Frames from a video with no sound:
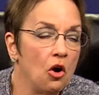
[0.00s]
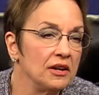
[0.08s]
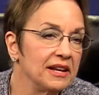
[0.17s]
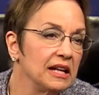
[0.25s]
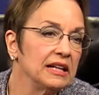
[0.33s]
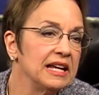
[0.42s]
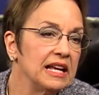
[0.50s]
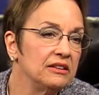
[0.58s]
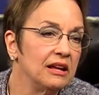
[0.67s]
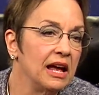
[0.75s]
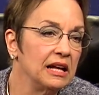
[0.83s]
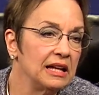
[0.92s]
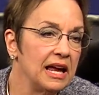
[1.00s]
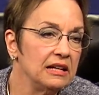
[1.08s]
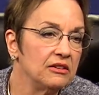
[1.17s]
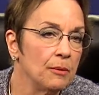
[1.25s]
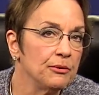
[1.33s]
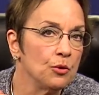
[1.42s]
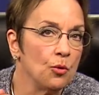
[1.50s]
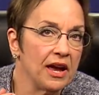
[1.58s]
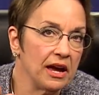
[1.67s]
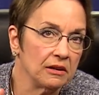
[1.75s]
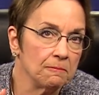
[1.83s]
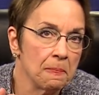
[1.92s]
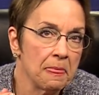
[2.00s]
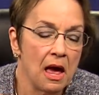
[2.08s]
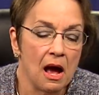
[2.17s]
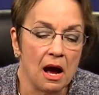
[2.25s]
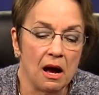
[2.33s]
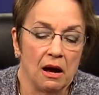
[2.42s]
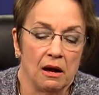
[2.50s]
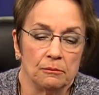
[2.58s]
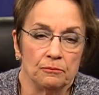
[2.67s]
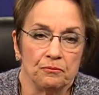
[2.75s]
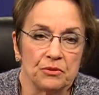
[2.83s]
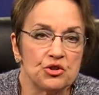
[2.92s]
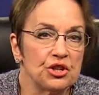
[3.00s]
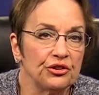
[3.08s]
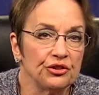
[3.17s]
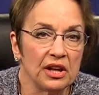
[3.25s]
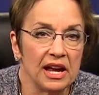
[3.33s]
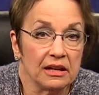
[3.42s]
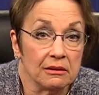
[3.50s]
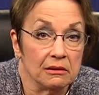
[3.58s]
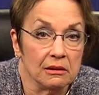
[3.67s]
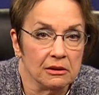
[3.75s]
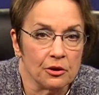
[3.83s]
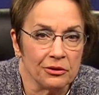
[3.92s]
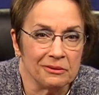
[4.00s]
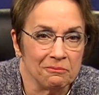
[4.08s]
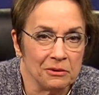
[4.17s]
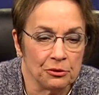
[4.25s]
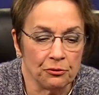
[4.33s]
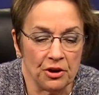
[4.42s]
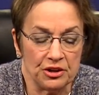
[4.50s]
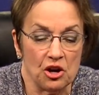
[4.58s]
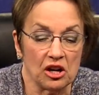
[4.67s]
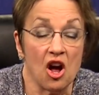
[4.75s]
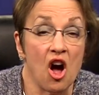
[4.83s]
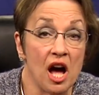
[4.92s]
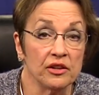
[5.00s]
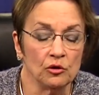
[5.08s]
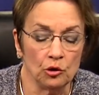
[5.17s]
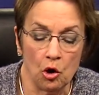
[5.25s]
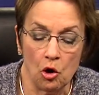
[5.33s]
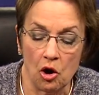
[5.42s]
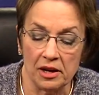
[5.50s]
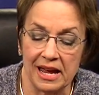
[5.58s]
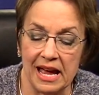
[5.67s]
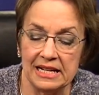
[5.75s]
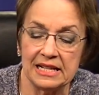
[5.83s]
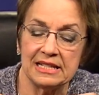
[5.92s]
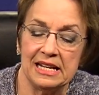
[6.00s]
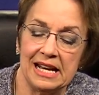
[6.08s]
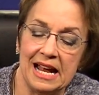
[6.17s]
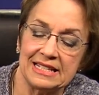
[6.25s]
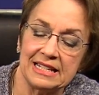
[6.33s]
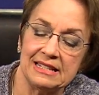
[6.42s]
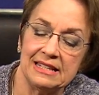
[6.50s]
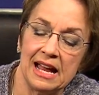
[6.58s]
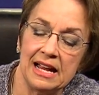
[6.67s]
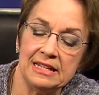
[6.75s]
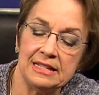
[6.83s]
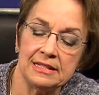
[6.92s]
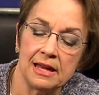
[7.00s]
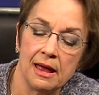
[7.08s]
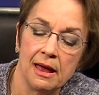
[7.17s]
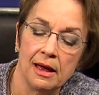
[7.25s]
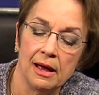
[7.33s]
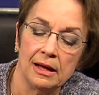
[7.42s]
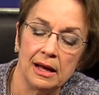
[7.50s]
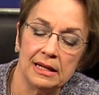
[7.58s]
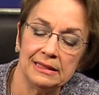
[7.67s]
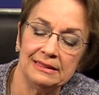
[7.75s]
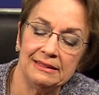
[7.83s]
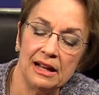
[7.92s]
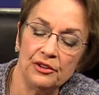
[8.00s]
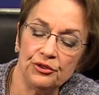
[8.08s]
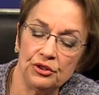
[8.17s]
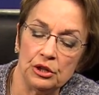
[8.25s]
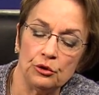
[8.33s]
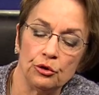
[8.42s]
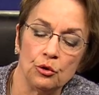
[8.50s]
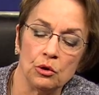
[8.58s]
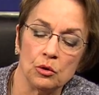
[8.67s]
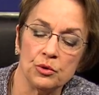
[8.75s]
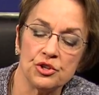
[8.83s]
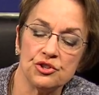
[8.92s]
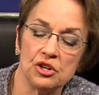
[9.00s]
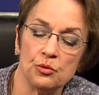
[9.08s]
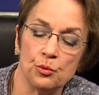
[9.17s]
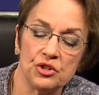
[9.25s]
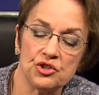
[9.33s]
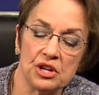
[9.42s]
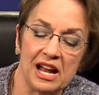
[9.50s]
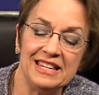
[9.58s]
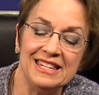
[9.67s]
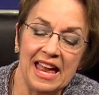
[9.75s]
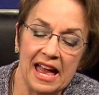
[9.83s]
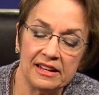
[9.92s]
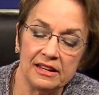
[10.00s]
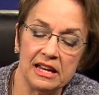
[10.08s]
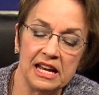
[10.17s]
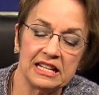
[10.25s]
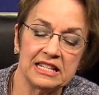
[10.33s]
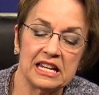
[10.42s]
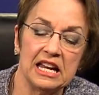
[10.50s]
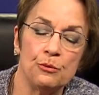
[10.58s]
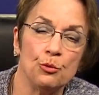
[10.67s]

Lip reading: L-A-W-N. Just like, you know, in the front yard, cotton lawn. And it has a nice density to it, and yet it will